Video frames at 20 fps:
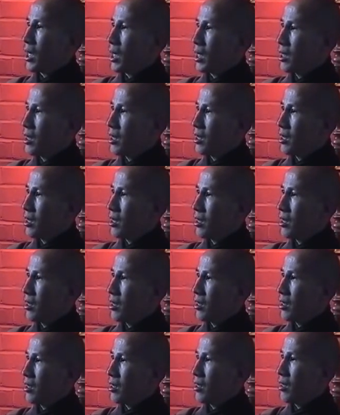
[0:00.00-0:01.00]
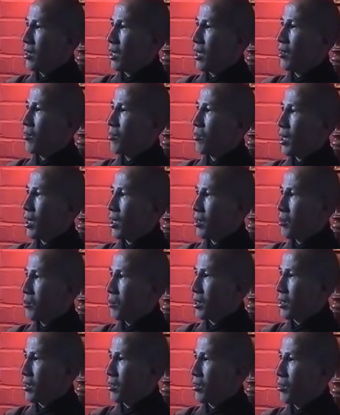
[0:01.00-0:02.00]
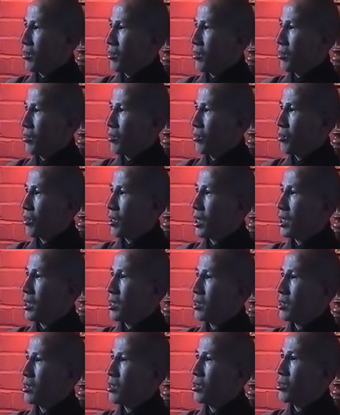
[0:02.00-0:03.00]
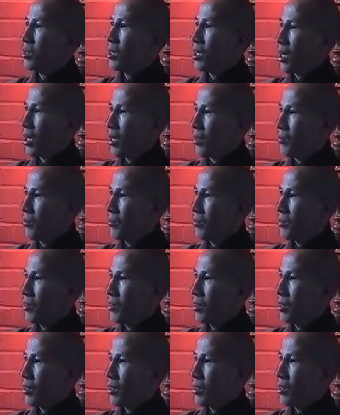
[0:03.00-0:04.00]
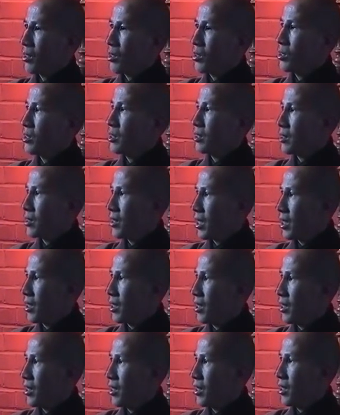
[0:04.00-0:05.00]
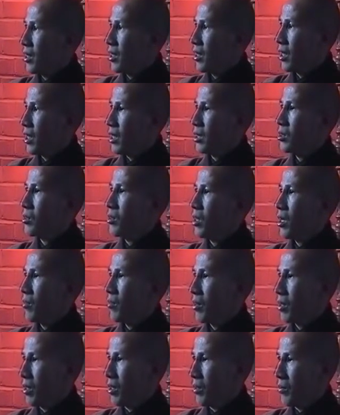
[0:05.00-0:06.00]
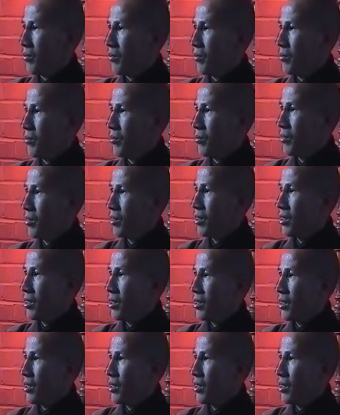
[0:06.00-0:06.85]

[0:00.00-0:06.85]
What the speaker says: We create the environment for it to come, to stay, and to develop.